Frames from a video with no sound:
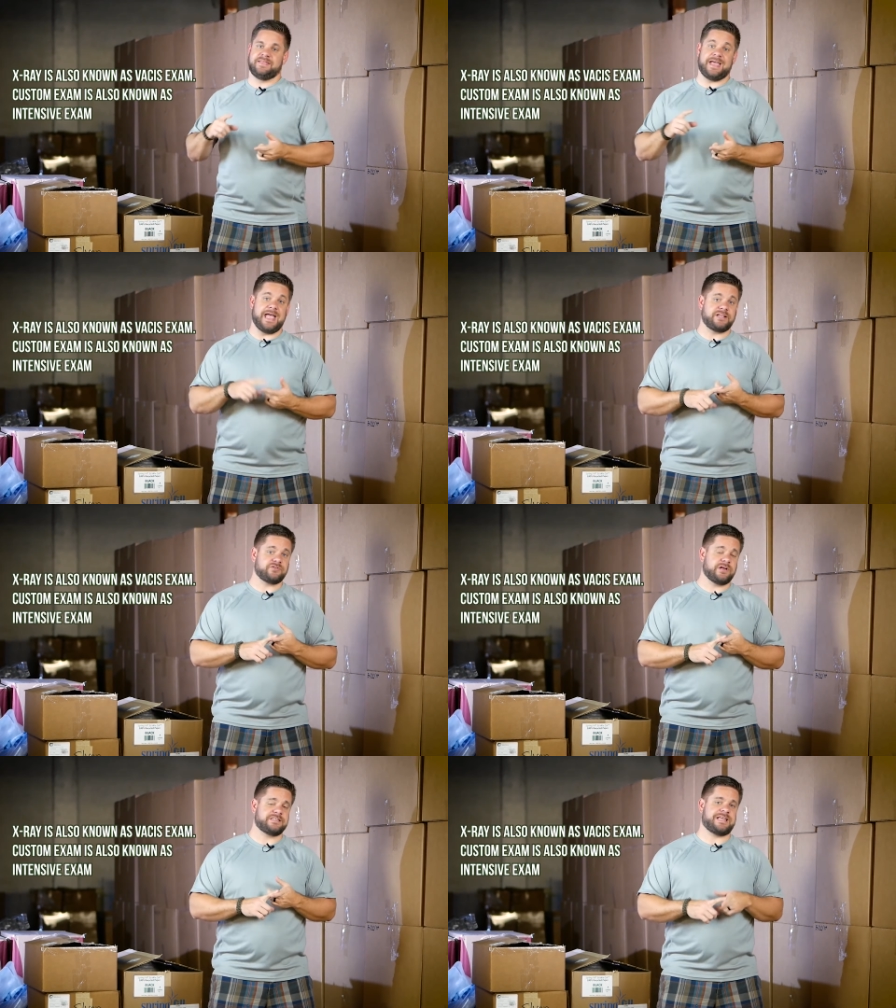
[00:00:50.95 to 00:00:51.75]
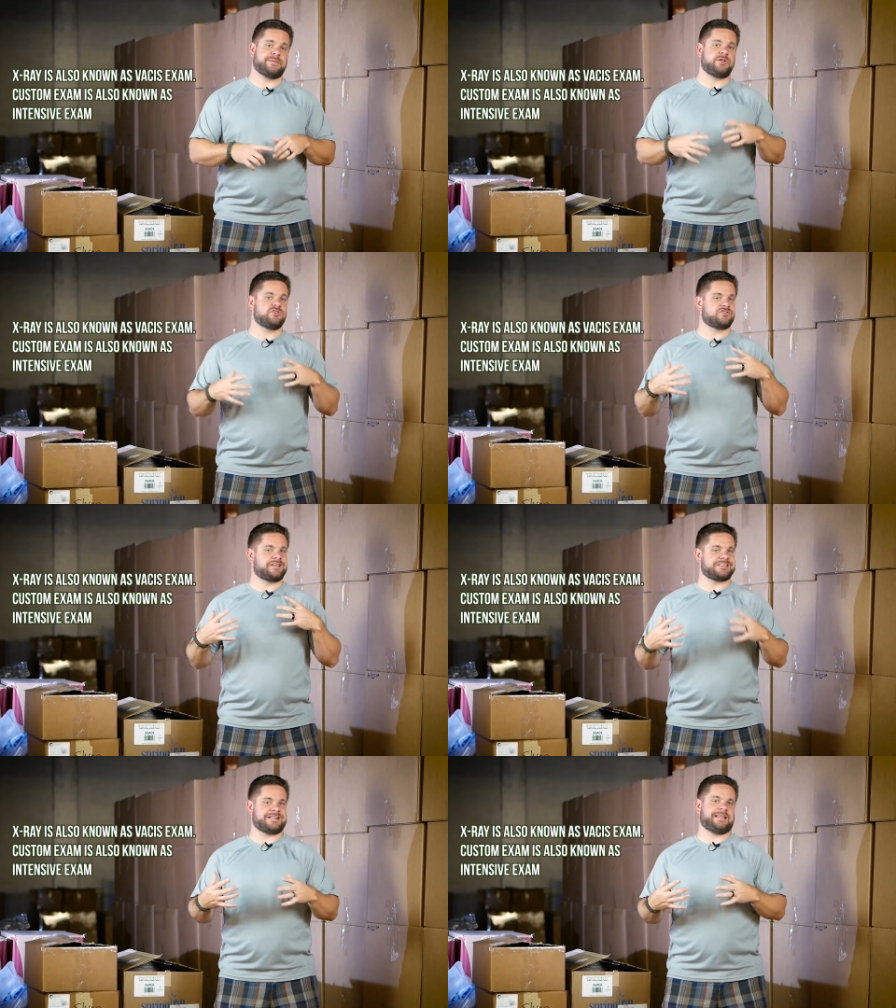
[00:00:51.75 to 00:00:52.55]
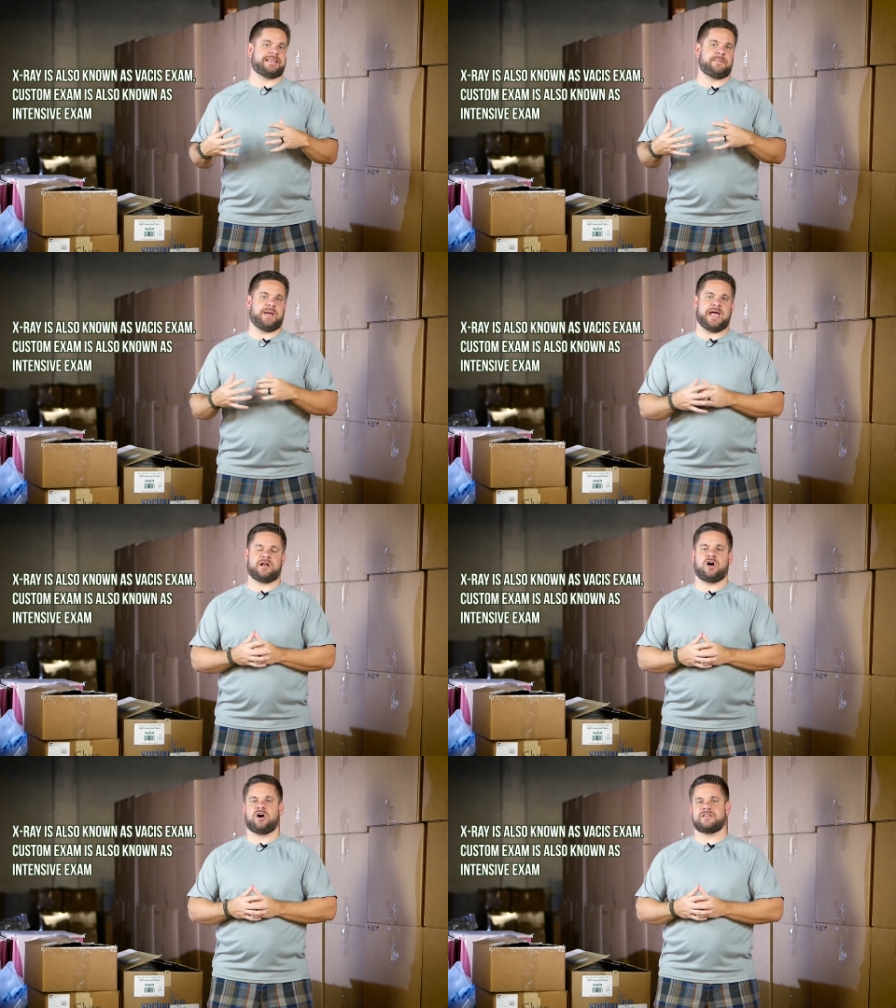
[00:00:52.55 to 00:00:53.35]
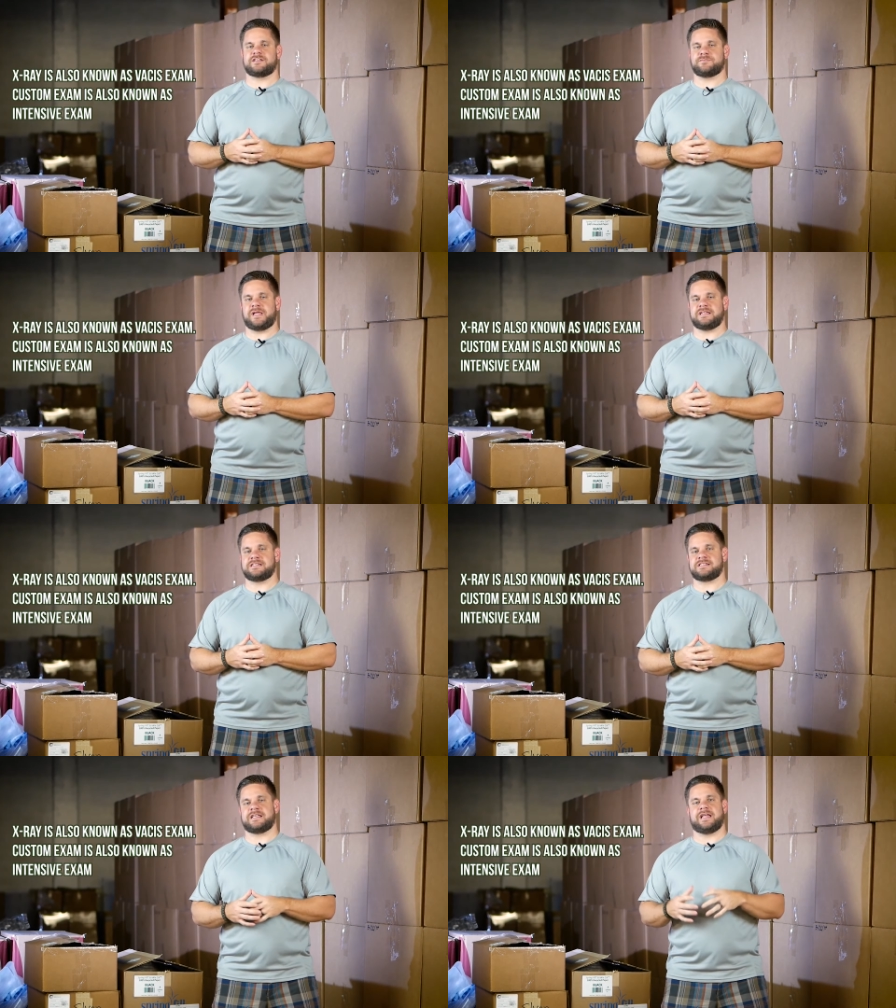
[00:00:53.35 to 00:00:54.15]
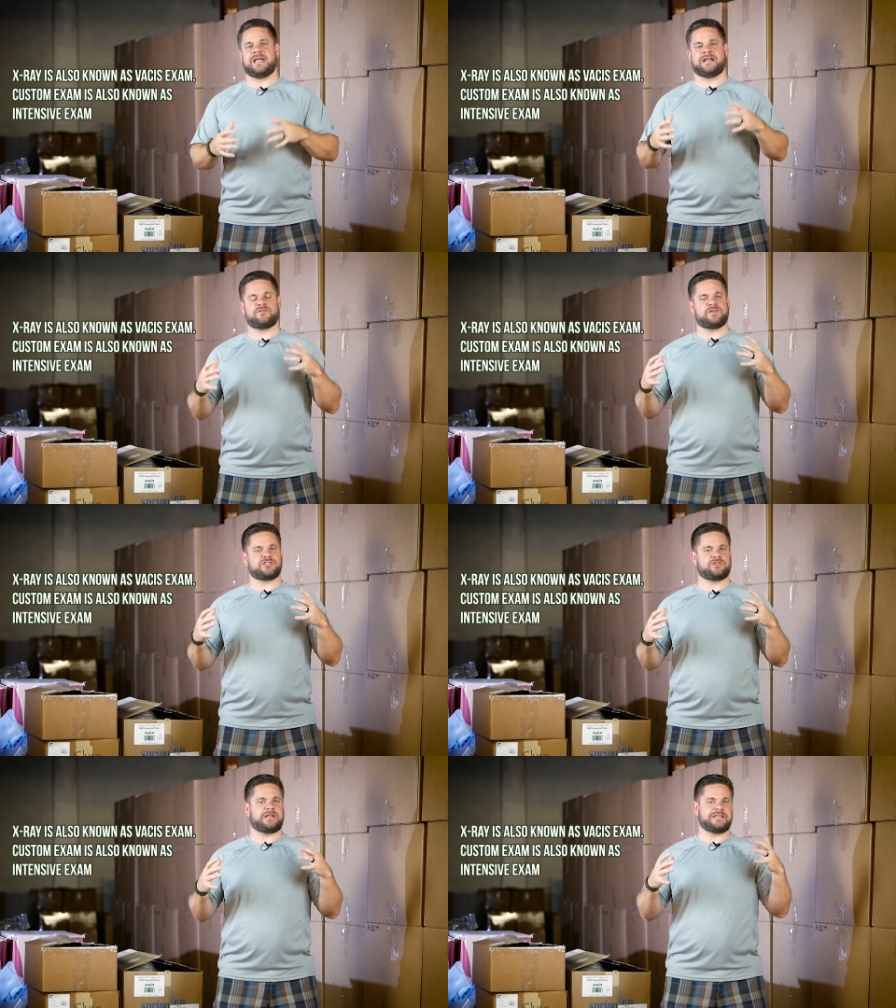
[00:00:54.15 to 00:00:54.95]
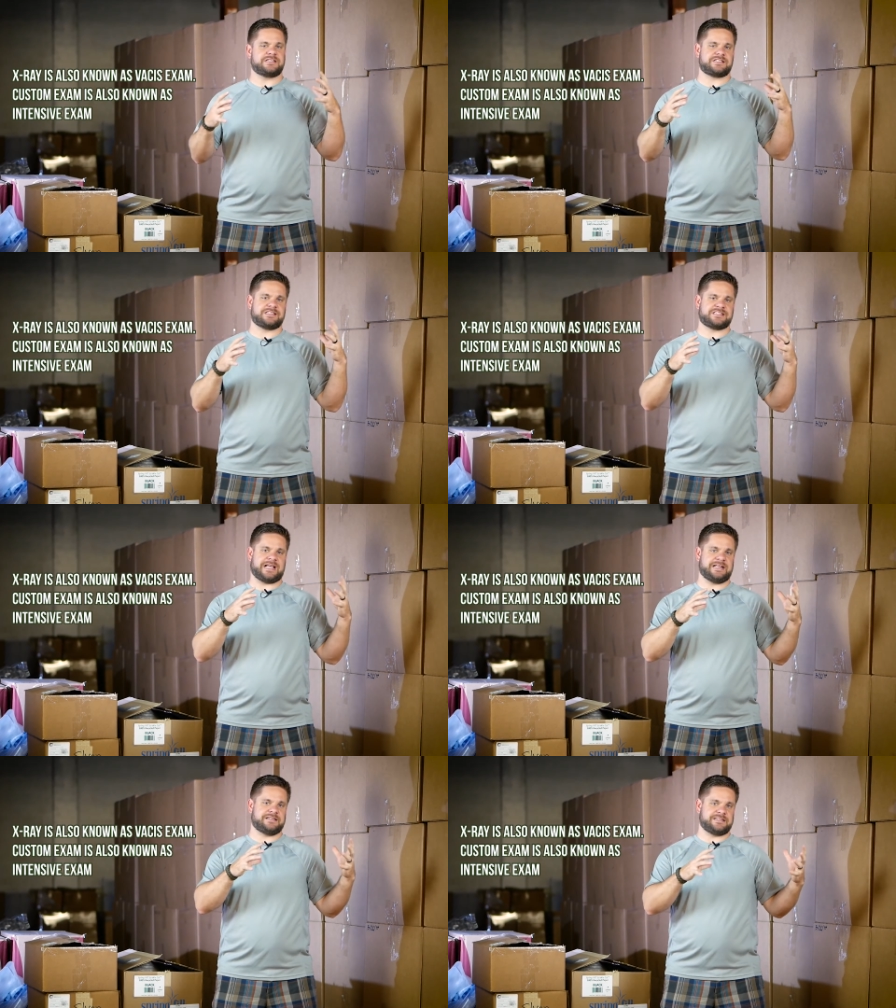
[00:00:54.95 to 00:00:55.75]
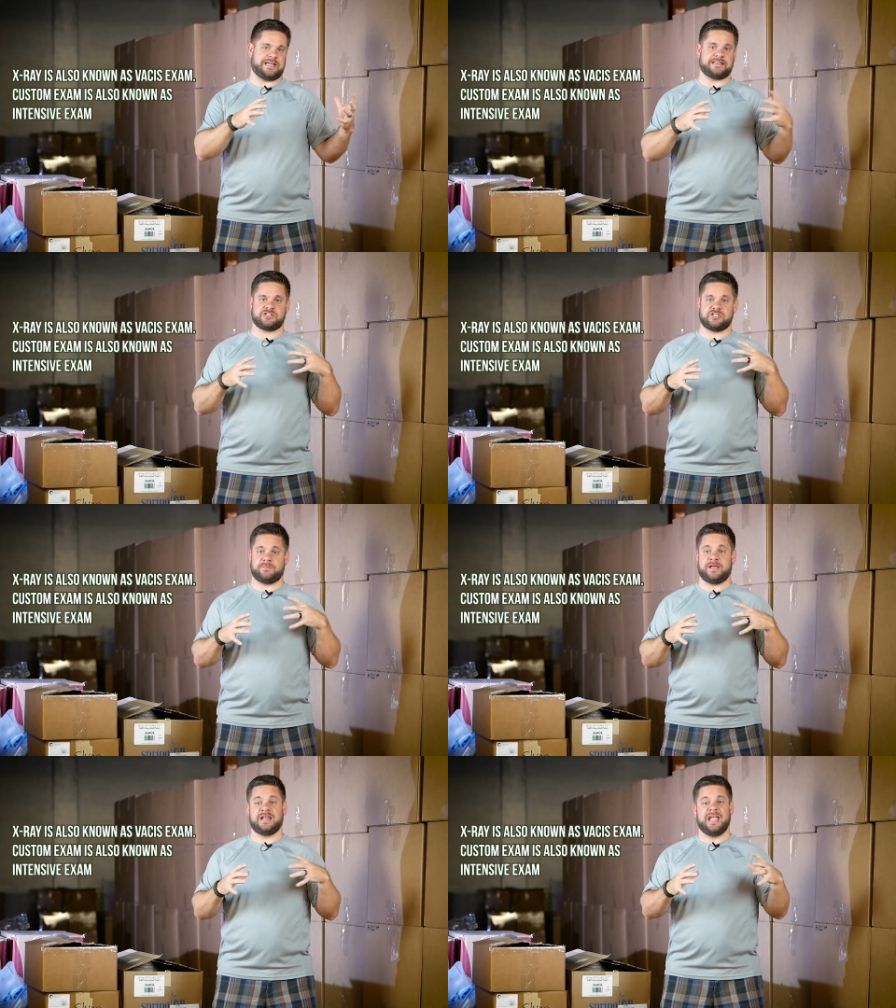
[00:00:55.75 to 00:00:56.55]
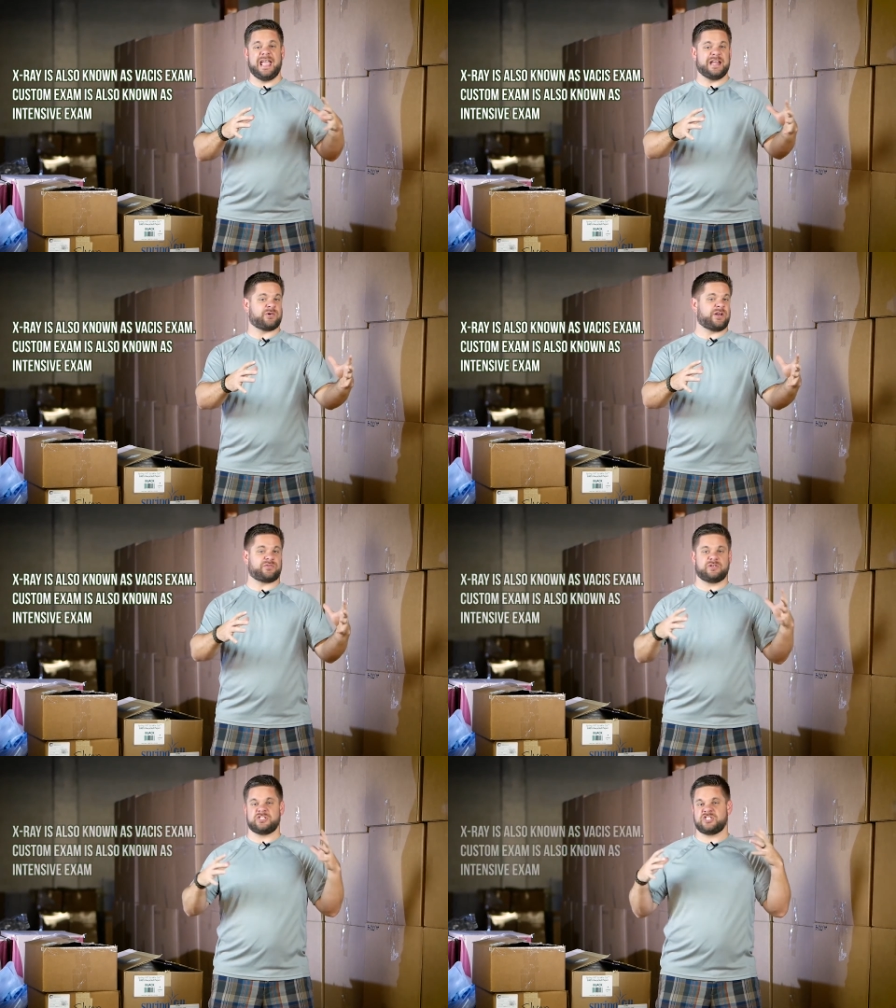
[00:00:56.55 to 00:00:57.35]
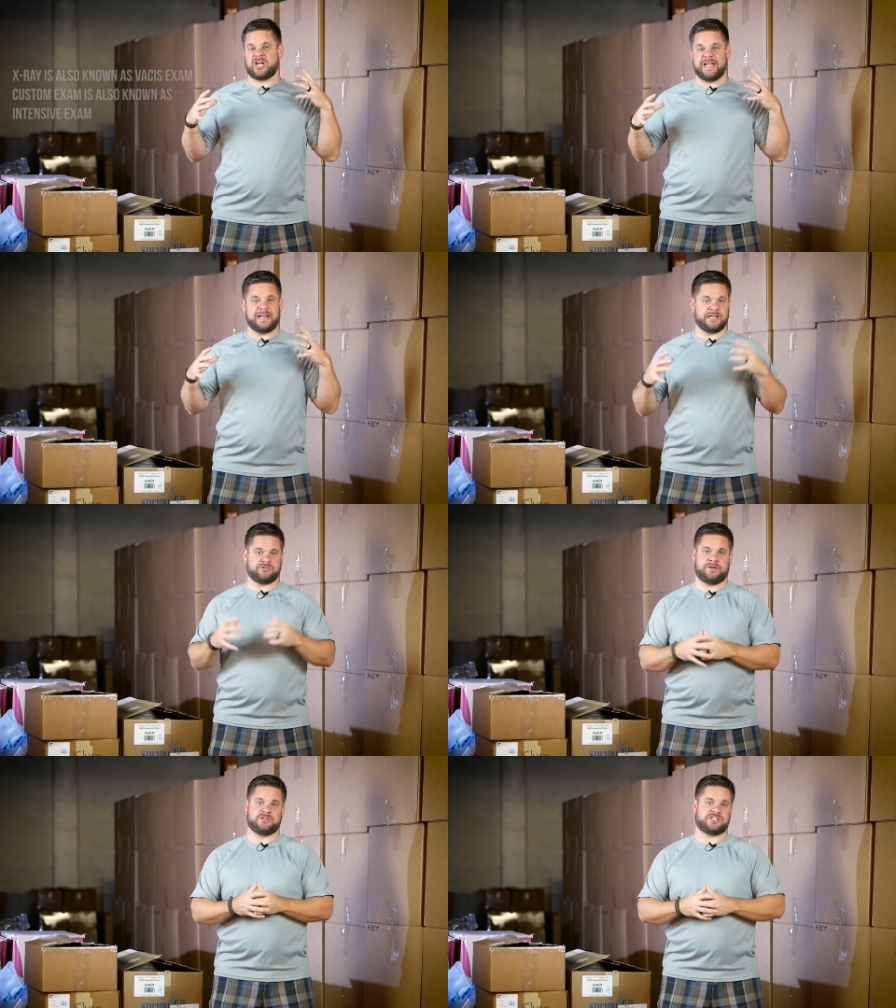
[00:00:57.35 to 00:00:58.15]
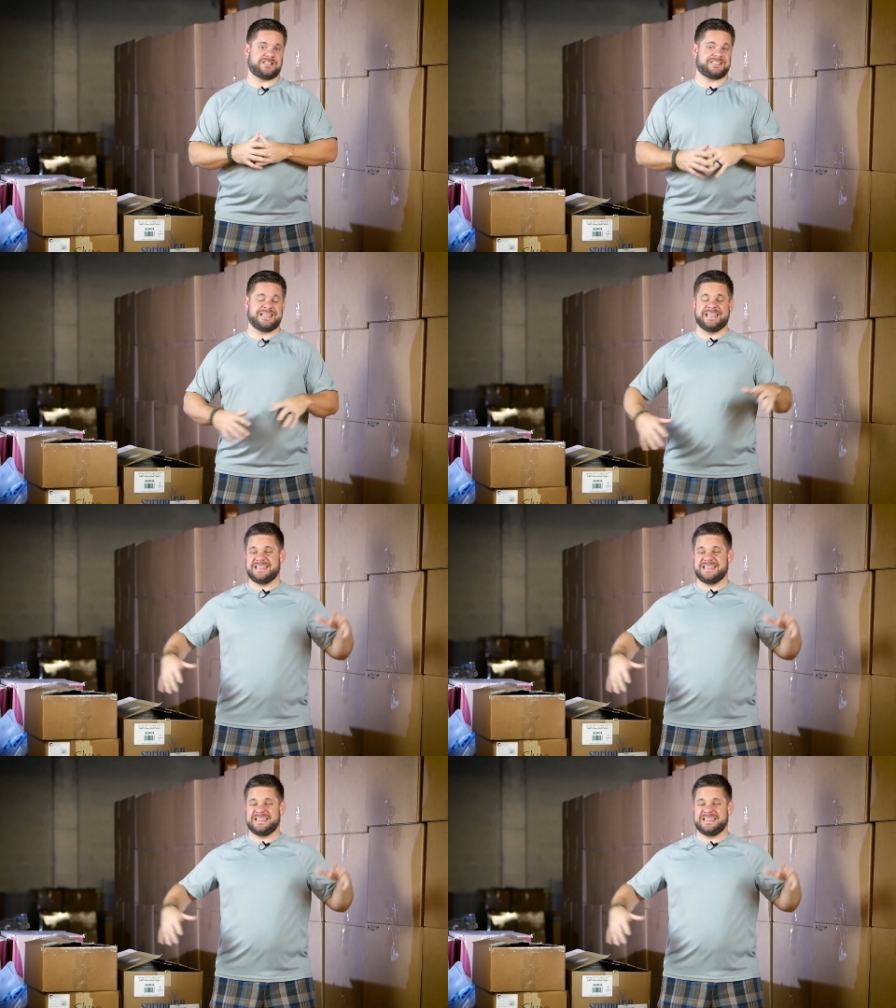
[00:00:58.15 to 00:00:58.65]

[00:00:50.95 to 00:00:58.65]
The x-ray exam usually is not that bad. All this means is that an official has decided to take this shipment and run it through giant x-ray machines.